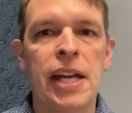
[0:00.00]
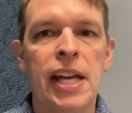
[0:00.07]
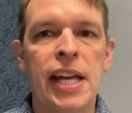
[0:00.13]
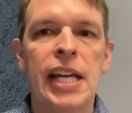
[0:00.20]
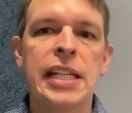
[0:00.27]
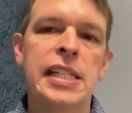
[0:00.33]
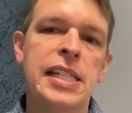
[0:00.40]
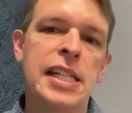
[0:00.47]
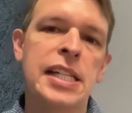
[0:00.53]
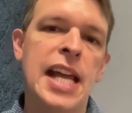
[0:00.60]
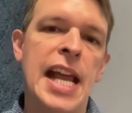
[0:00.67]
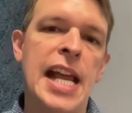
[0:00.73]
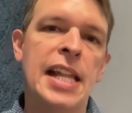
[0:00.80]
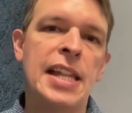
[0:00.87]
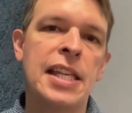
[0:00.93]
is to
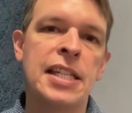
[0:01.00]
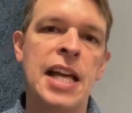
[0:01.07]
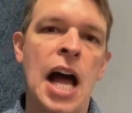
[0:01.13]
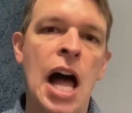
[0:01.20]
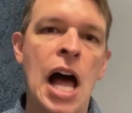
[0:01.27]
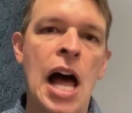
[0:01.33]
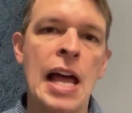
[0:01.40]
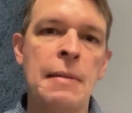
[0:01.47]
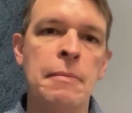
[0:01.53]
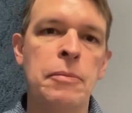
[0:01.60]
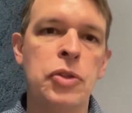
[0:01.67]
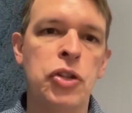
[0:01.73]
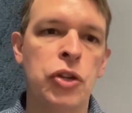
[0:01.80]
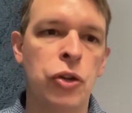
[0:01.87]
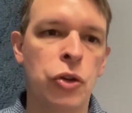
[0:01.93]
take the time
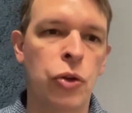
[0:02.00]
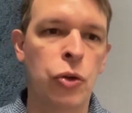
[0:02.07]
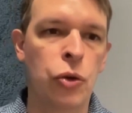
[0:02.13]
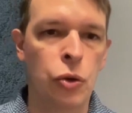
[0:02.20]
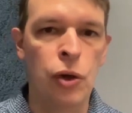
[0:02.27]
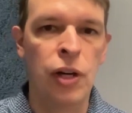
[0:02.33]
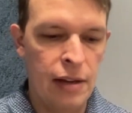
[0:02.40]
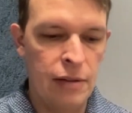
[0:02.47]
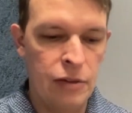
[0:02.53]
to